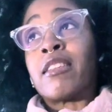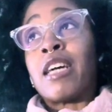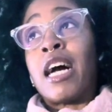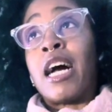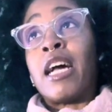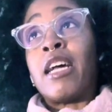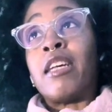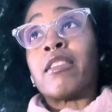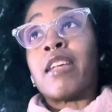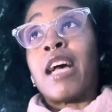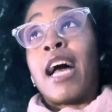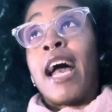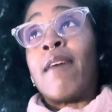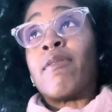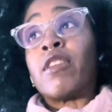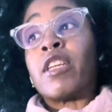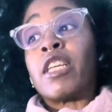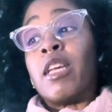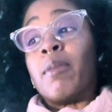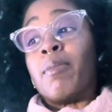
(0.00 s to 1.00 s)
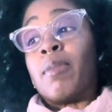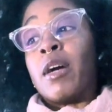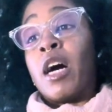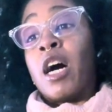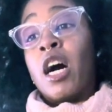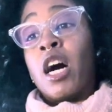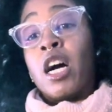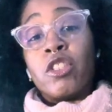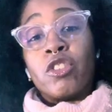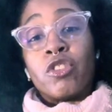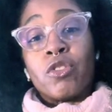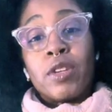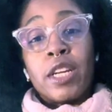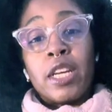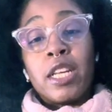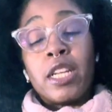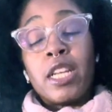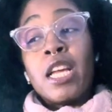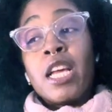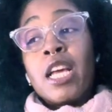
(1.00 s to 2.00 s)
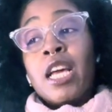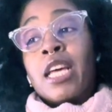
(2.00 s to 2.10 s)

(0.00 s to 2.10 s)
guys, I have to keep it 100.